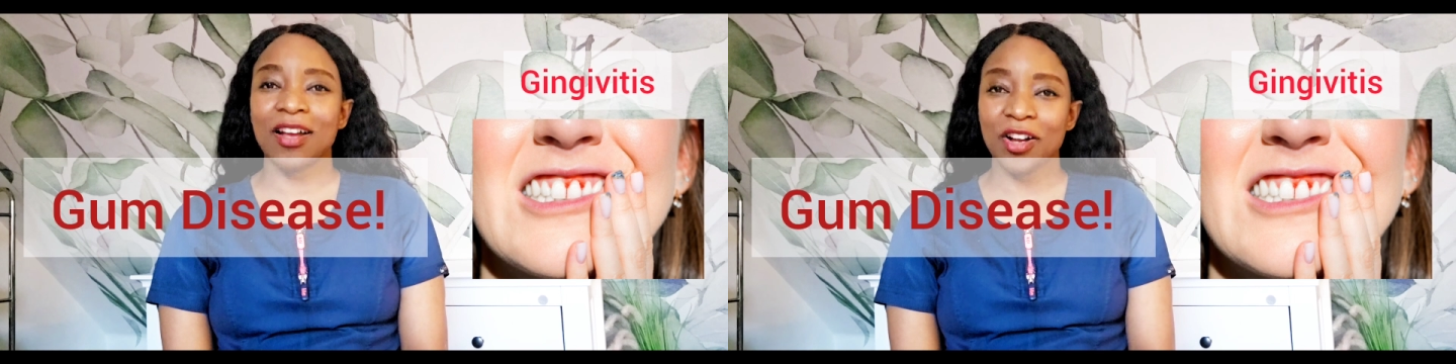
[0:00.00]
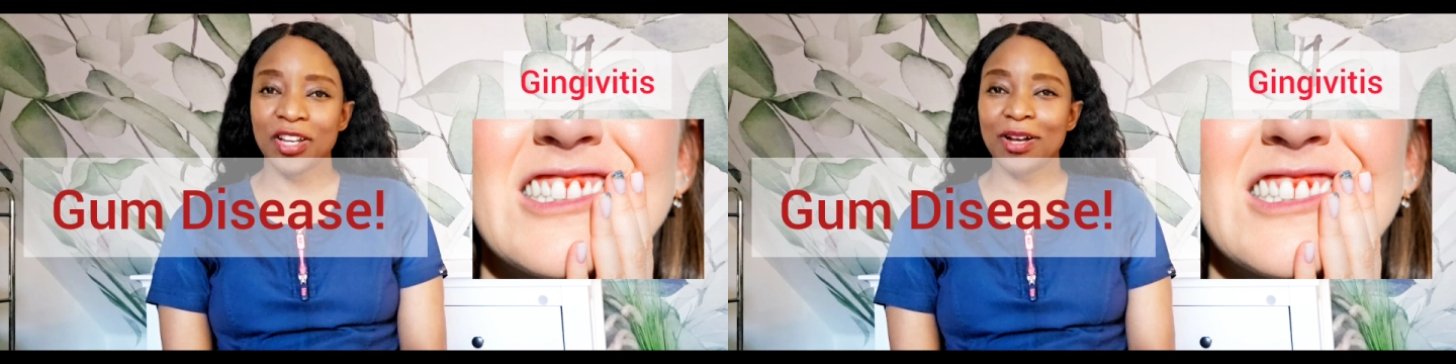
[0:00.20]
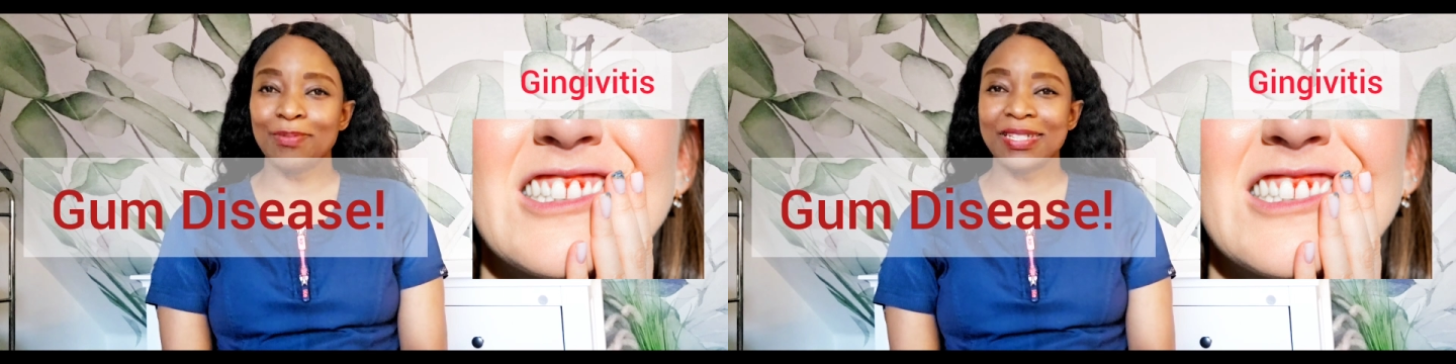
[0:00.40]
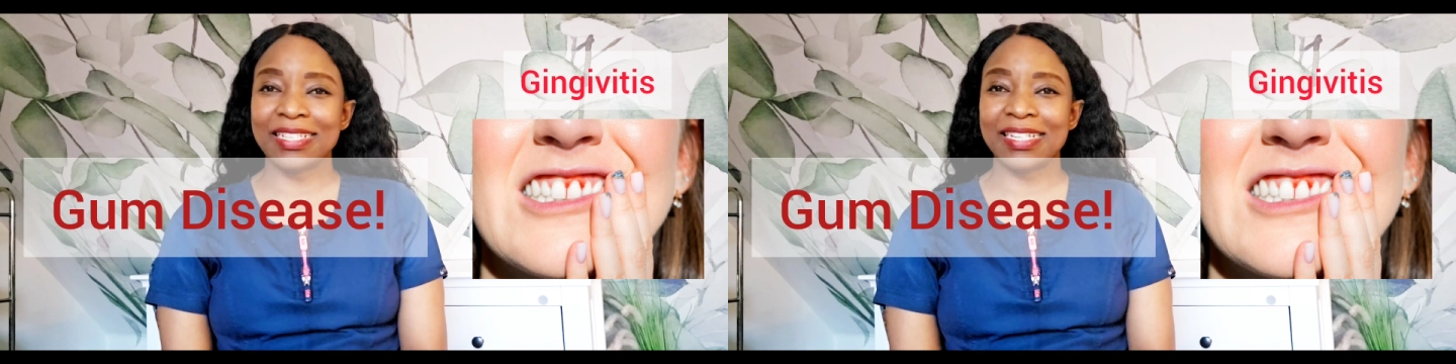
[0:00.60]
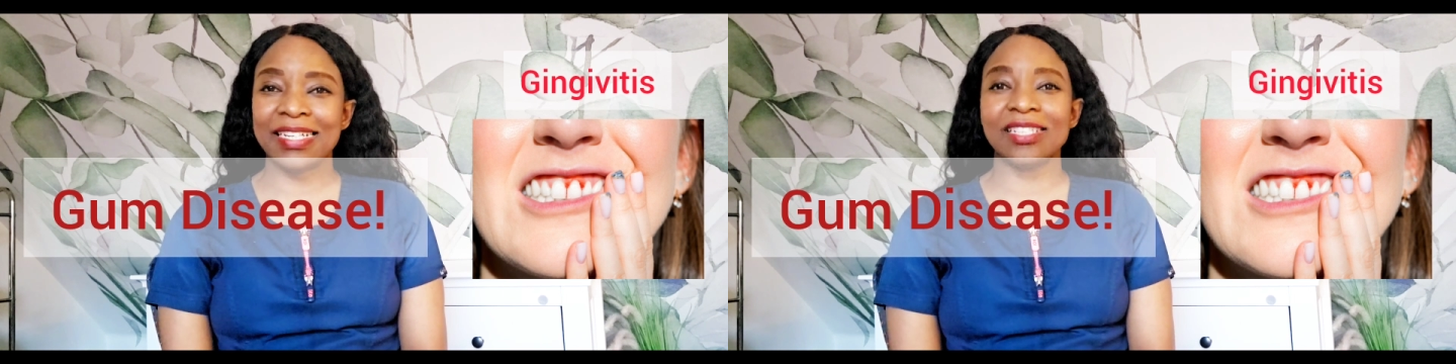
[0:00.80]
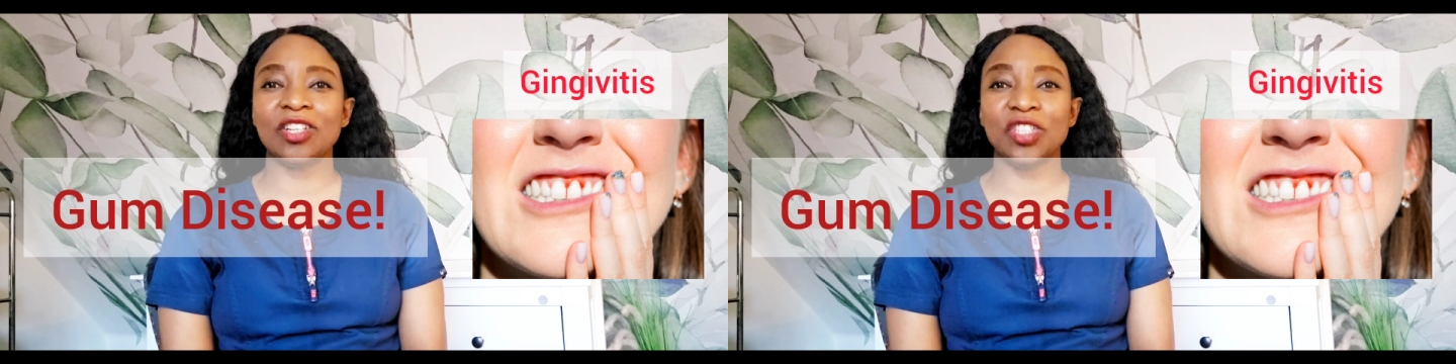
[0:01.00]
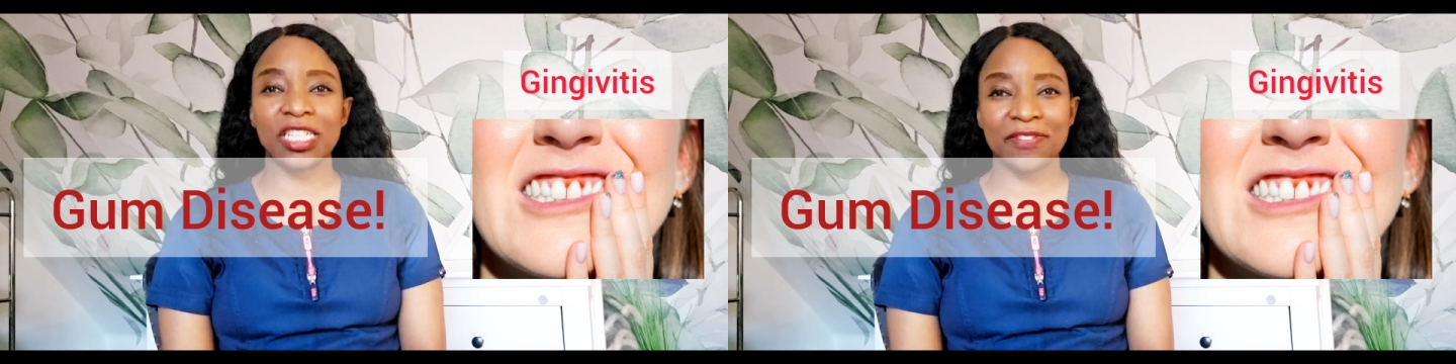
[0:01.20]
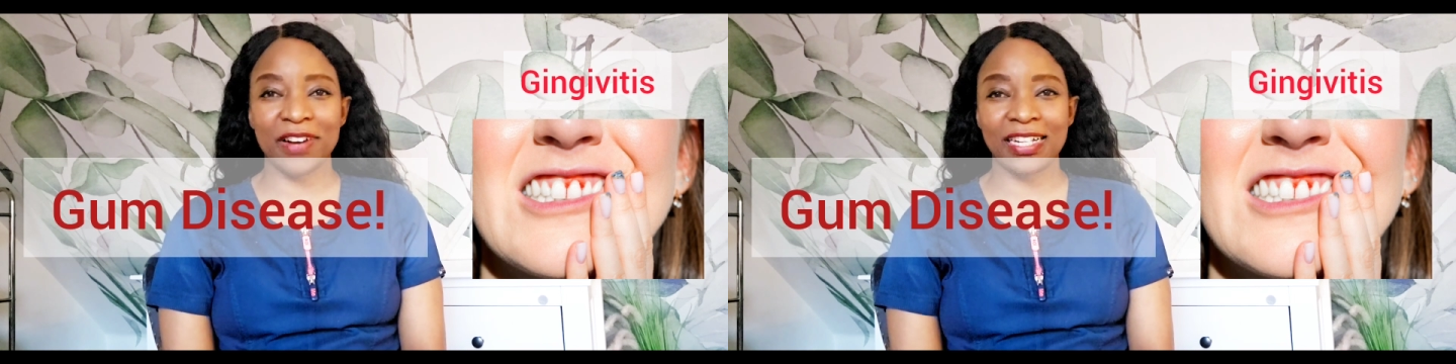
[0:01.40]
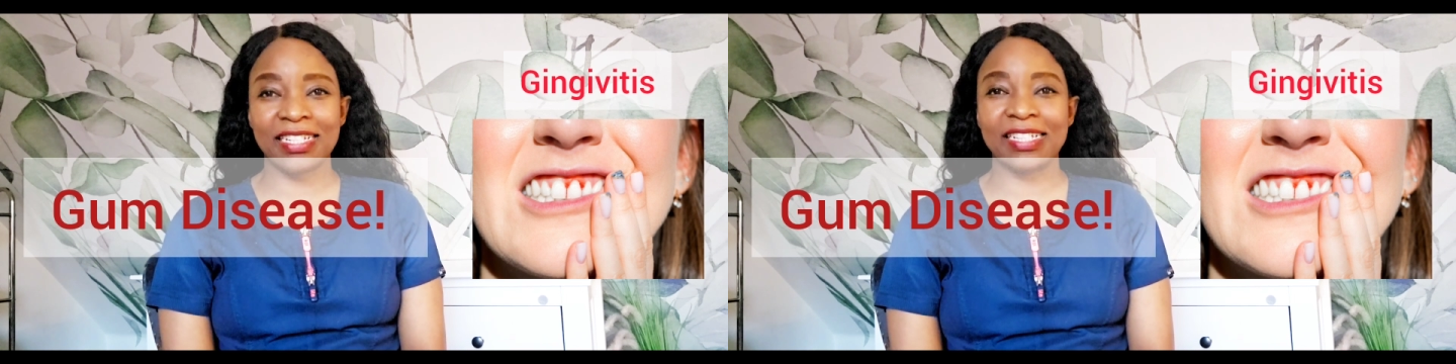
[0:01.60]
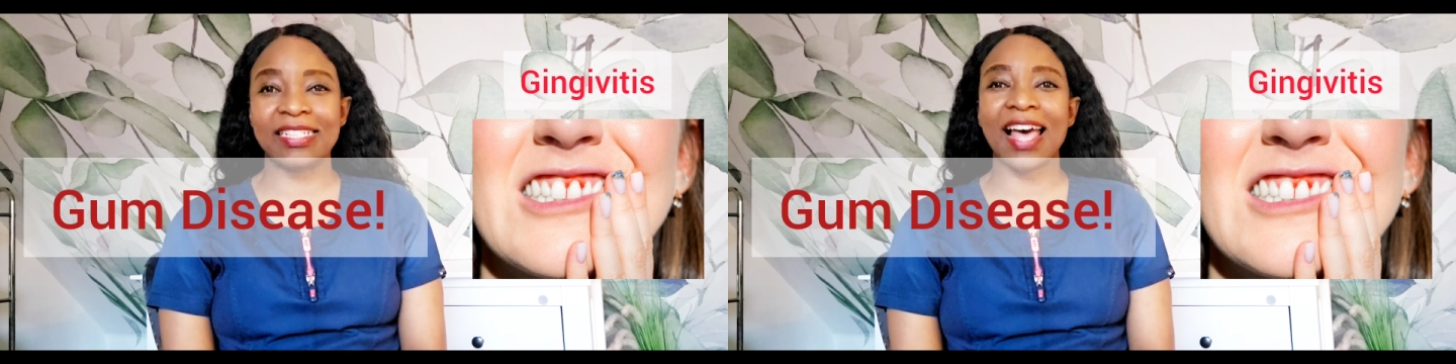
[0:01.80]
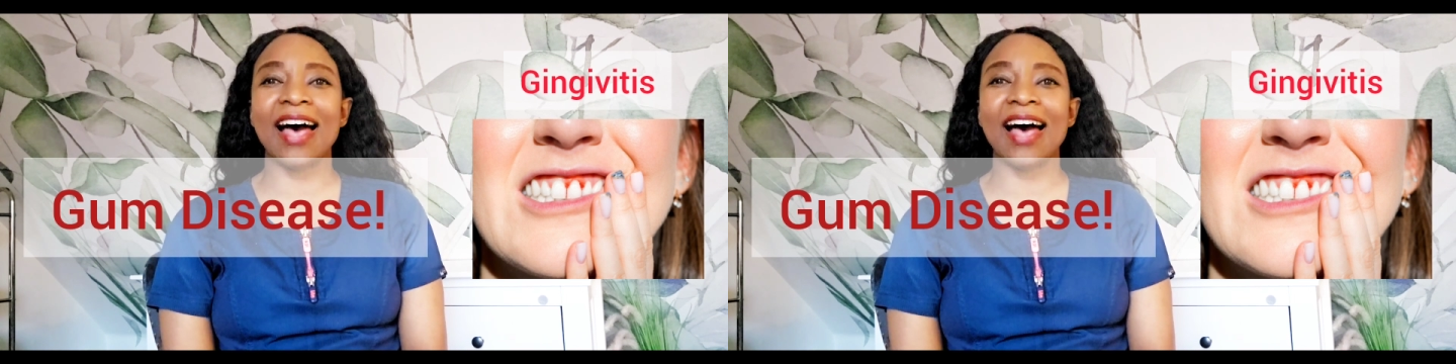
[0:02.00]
early gum disease, gingivitis,